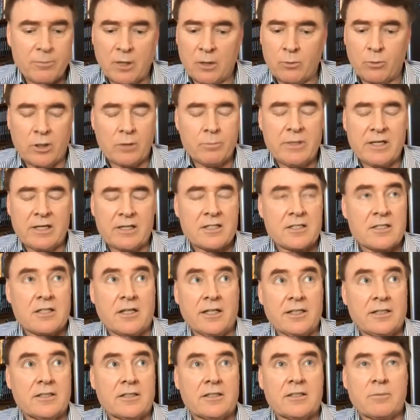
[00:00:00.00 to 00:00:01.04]
I want to be
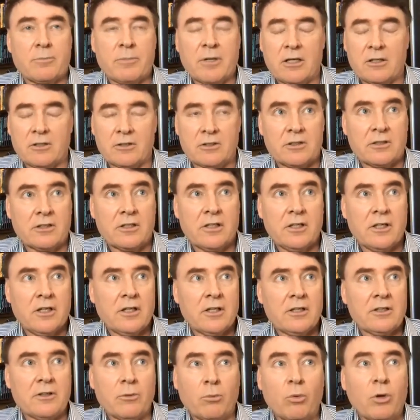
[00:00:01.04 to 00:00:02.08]
excited about
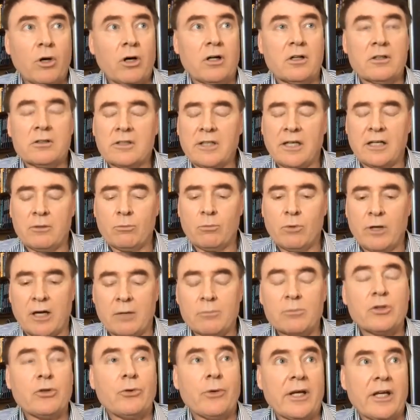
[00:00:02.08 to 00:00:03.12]
the world and what I'm
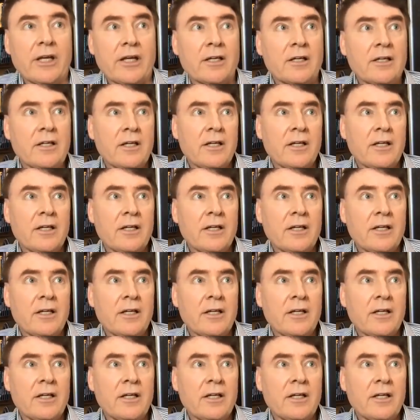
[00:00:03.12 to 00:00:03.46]
doing.